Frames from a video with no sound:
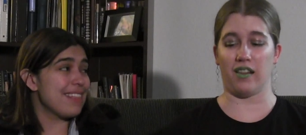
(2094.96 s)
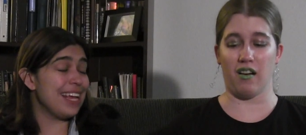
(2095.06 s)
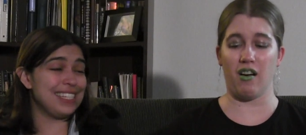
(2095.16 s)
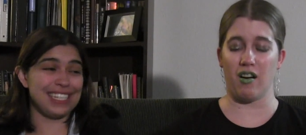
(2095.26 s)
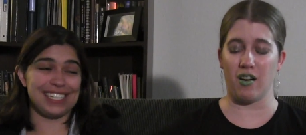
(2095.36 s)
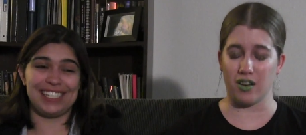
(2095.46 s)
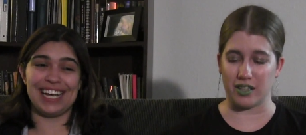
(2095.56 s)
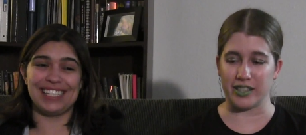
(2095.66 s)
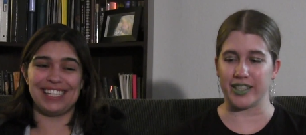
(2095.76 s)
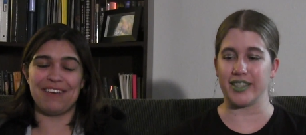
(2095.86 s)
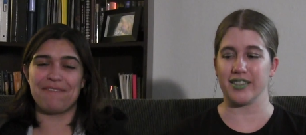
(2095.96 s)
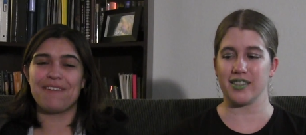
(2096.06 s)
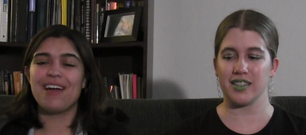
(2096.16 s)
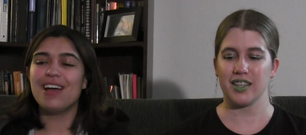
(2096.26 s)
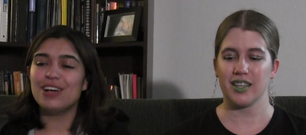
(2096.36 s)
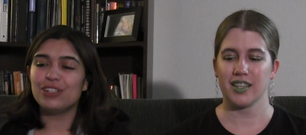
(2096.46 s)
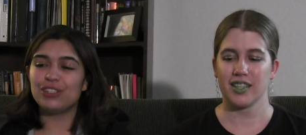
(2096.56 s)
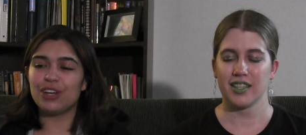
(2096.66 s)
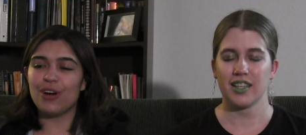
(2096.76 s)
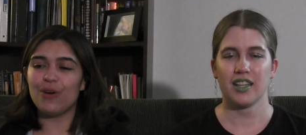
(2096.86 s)
Speaker 1: long. It's extensive. List.
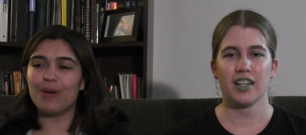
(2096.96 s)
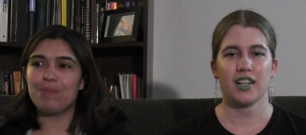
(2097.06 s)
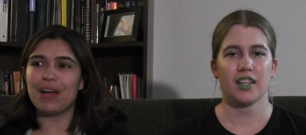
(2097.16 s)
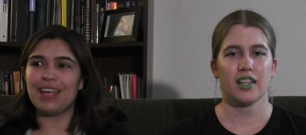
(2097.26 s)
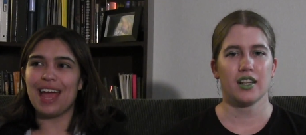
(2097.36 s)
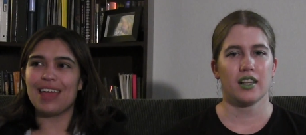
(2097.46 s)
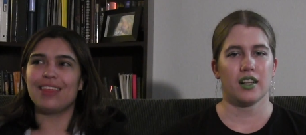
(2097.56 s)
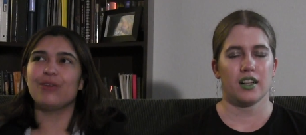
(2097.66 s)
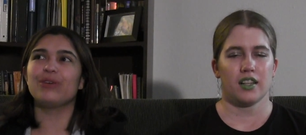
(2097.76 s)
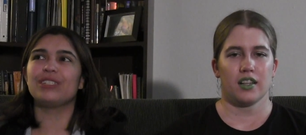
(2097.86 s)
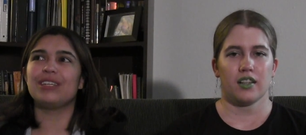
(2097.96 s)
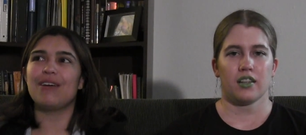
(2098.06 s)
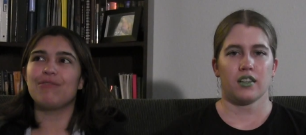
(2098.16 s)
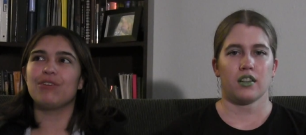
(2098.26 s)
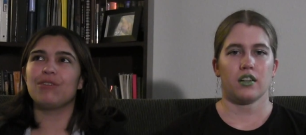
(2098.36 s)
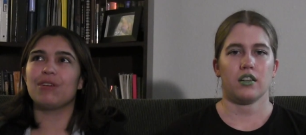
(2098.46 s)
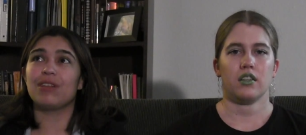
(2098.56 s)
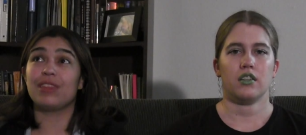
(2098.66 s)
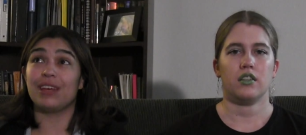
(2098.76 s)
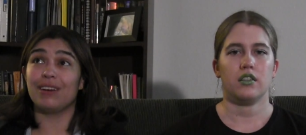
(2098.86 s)
So, but yeah, there was never
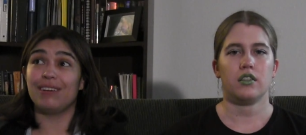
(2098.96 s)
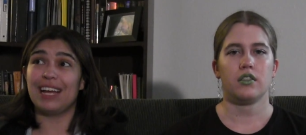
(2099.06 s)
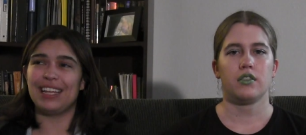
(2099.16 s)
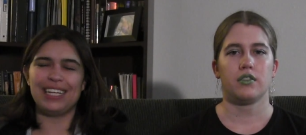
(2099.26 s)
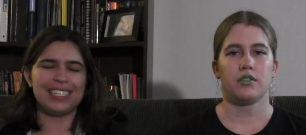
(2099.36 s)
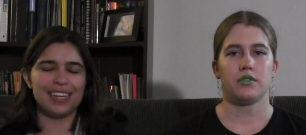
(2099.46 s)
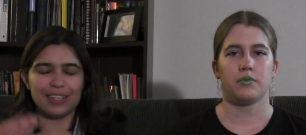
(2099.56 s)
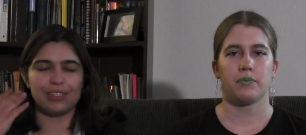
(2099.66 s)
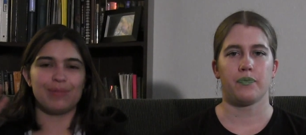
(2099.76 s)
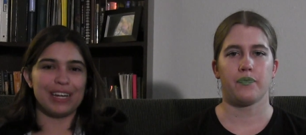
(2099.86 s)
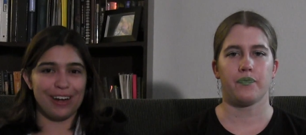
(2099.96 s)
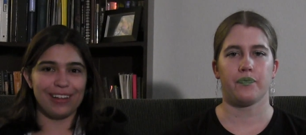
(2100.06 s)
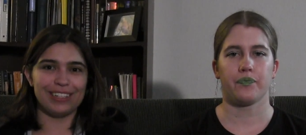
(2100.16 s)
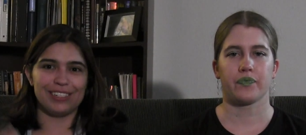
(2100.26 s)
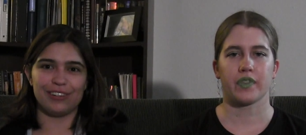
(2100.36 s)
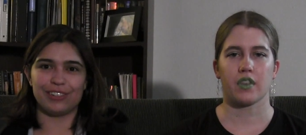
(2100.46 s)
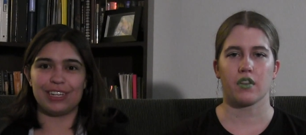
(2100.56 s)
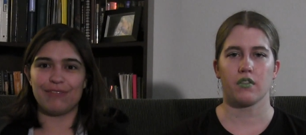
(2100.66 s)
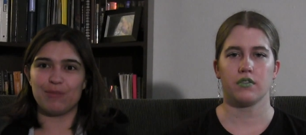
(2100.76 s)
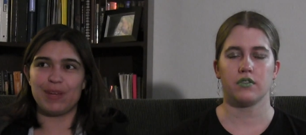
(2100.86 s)
there, at least not to my knowledge, there has
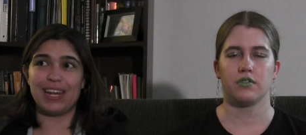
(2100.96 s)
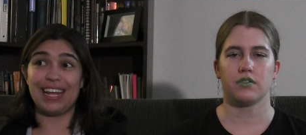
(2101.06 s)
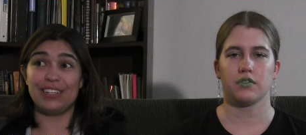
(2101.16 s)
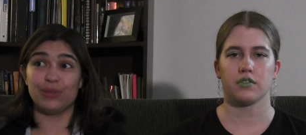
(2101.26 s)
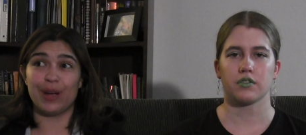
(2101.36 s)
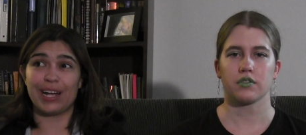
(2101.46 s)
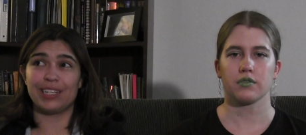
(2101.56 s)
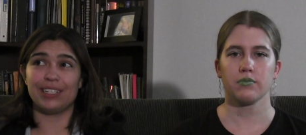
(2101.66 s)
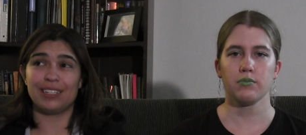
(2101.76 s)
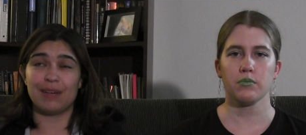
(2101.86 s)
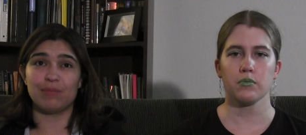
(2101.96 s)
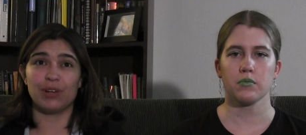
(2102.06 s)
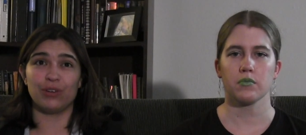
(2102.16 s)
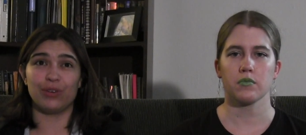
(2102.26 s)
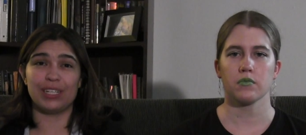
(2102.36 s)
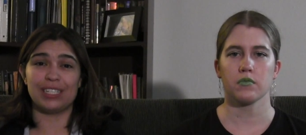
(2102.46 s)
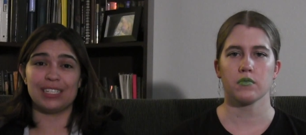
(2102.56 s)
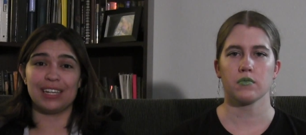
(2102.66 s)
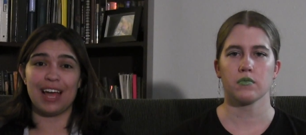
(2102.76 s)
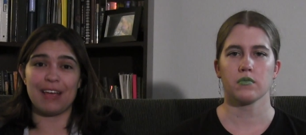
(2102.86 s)
never been a direct attempt on
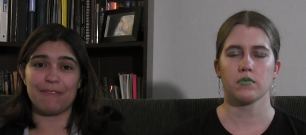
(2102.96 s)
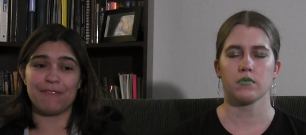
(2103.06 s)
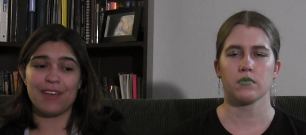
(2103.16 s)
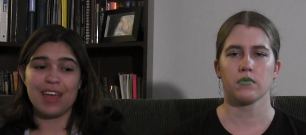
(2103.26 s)
Grace's life,